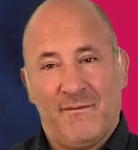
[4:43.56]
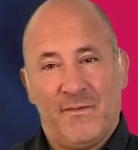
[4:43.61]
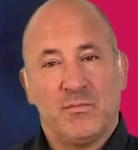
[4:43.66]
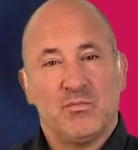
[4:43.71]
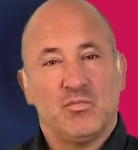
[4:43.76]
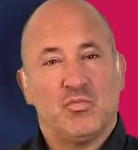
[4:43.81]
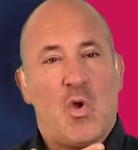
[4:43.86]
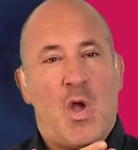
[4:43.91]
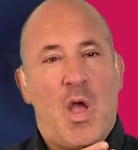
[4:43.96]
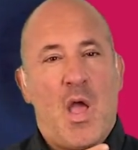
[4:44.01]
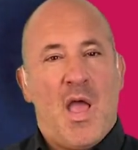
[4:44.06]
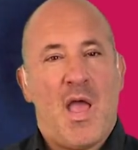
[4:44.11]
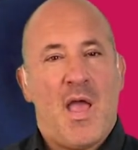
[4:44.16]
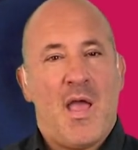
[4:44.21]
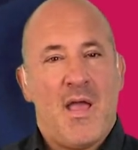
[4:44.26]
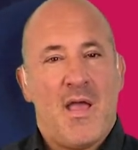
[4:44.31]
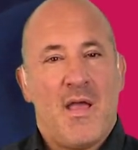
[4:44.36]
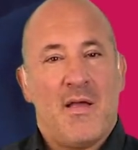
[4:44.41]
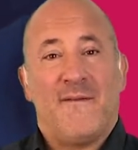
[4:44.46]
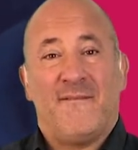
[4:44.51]
When you've
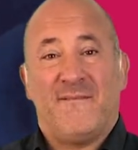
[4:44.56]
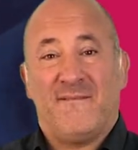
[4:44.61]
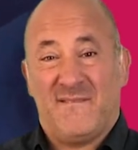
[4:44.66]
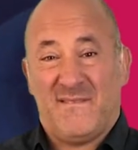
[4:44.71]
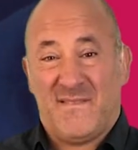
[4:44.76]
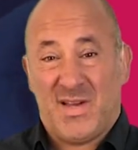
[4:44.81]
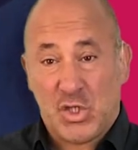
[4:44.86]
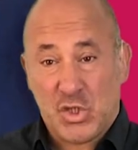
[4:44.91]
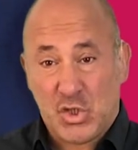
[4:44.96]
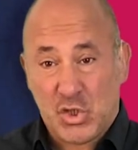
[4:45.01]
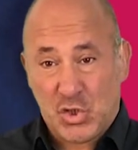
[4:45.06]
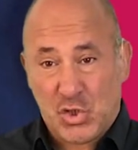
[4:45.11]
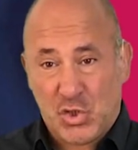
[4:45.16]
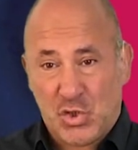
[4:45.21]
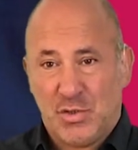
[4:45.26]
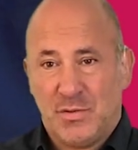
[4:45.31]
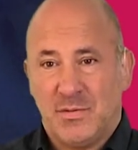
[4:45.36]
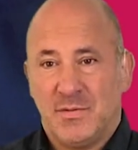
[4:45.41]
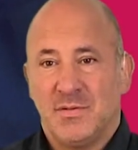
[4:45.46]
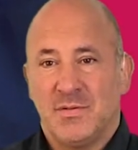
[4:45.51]
finished,
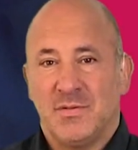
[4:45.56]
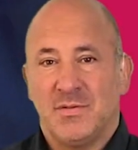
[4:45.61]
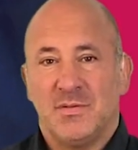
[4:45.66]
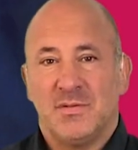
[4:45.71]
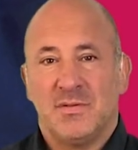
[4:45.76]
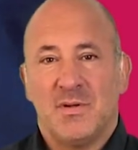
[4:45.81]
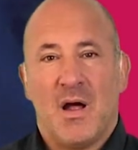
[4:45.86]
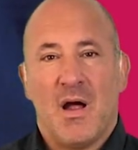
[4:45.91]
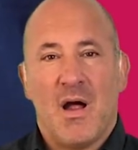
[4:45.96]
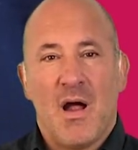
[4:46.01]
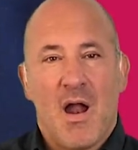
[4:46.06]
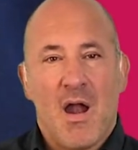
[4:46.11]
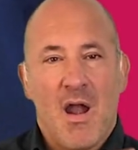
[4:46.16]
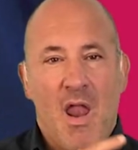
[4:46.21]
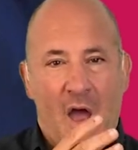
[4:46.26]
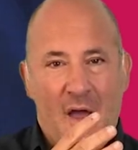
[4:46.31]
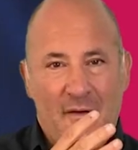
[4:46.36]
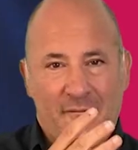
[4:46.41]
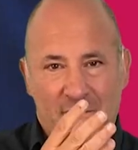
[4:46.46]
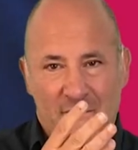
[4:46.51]
remove the
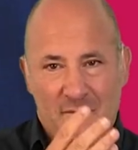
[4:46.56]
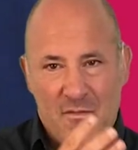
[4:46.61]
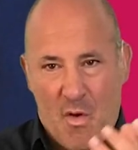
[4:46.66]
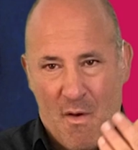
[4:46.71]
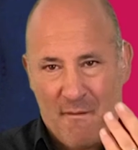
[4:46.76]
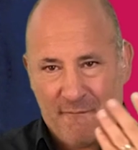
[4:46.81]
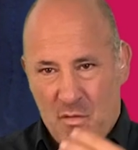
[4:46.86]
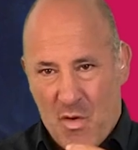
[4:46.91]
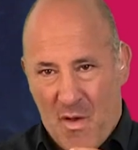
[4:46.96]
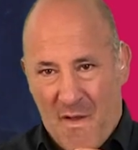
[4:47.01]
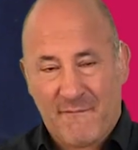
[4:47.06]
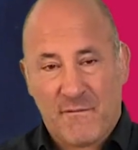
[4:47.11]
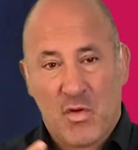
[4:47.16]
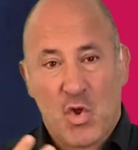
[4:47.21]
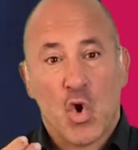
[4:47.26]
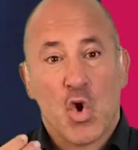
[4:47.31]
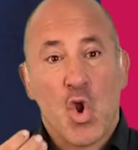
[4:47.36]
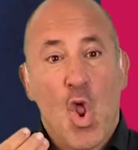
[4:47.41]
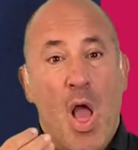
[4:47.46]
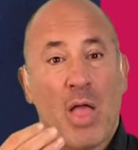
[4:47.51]
gloves and
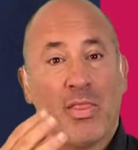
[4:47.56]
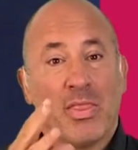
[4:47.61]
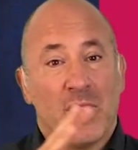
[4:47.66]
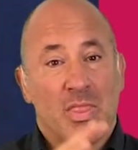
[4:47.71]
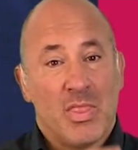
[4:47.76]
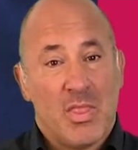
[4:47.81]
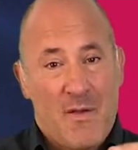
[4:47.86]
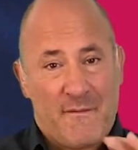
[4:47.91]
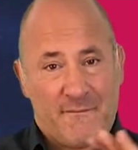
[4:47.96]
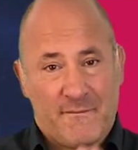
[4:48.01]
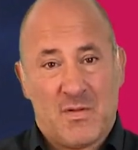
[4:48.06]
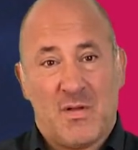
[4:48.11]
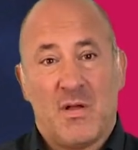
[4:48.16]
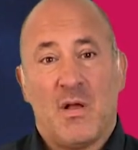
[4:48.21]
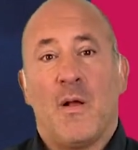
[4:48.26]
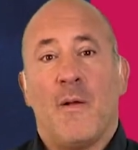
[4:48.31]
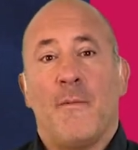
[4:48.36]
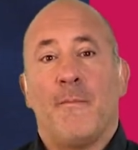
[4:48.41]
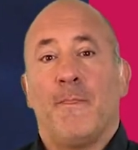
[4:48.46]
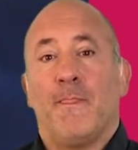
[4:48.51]
cloth and
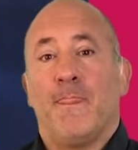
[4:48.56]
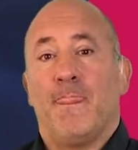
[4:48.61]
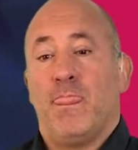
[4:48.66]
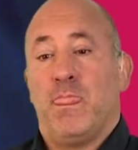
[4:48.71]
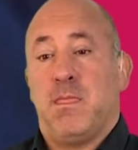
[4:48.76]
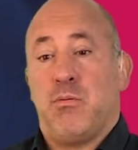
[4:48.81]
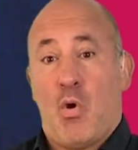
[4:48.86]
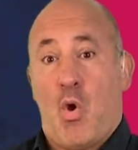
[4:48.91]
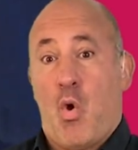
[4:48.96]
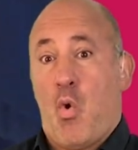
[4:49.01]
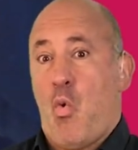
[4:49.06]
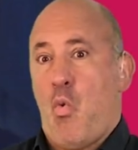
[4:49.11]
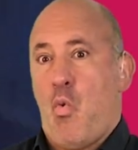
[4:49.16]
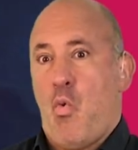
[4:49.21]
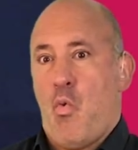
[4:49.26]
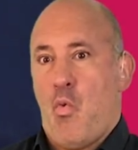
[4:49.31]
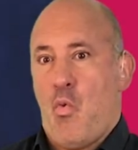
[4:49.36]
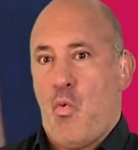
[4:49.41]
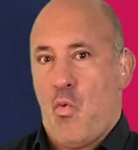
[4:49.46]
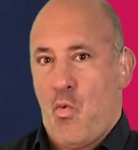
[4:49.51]
safely dispose
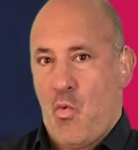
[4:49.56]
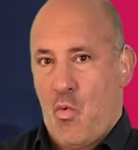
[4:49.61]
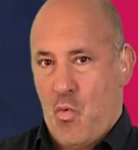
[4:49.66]
of them,